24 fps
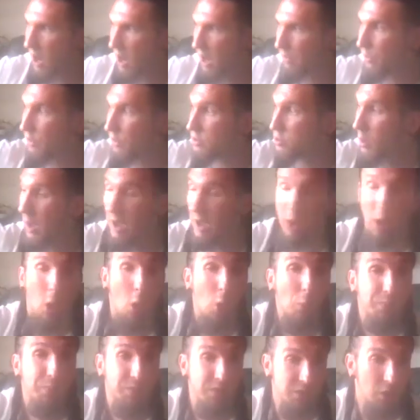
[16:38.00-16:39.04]
I think so. I
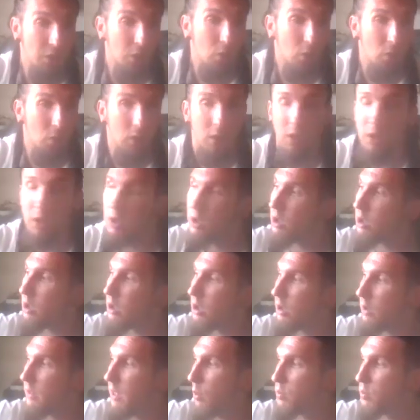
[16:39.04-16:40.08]
hope so.
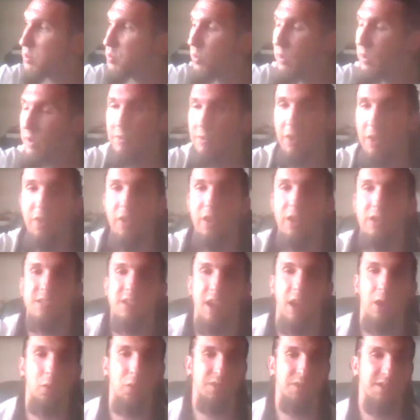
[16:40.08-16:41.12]
Uh, that was one of the things
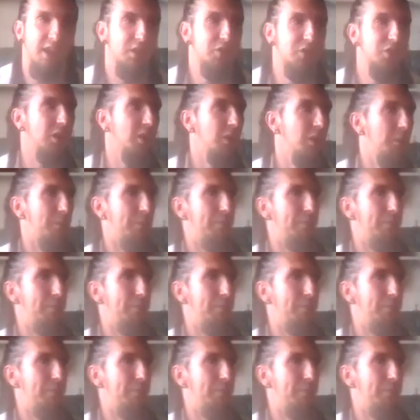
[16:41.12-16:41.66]
I was actually